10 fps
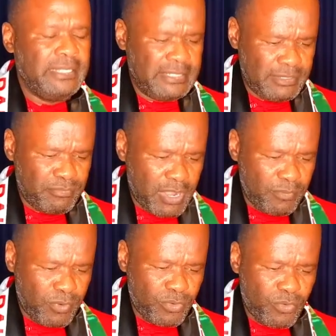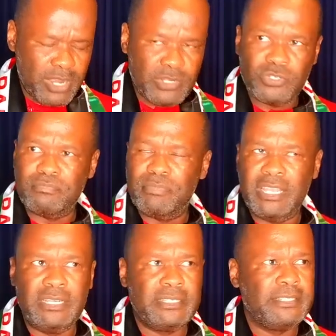In Zimbabwe, we want to
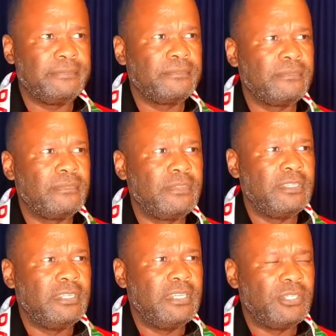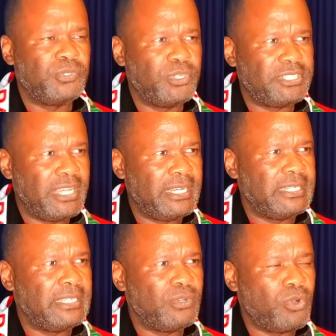build a
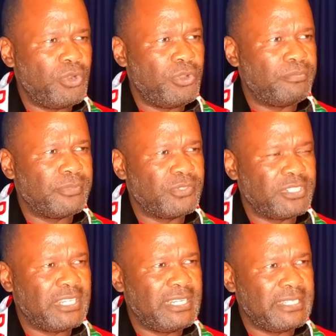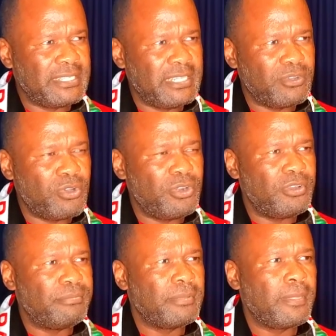socialist
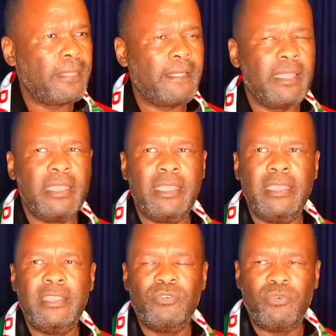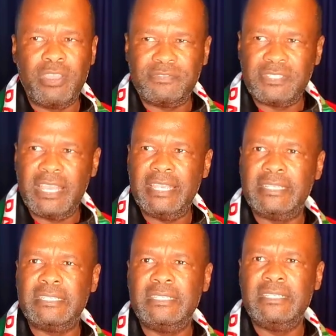economy. We have
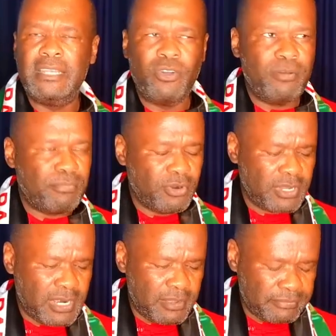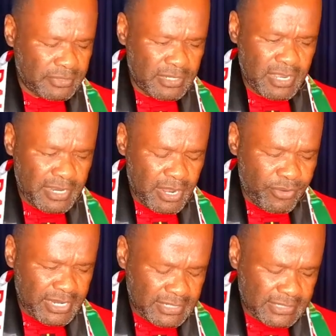said in our programs, in
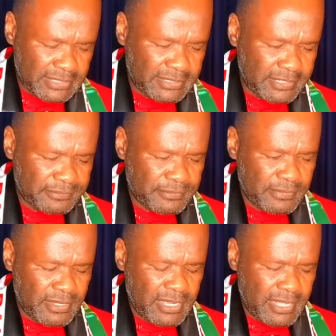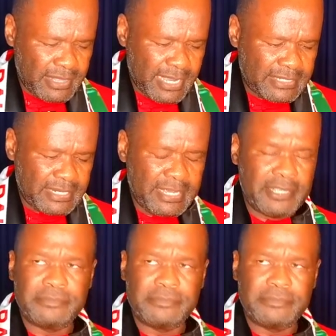our literature, that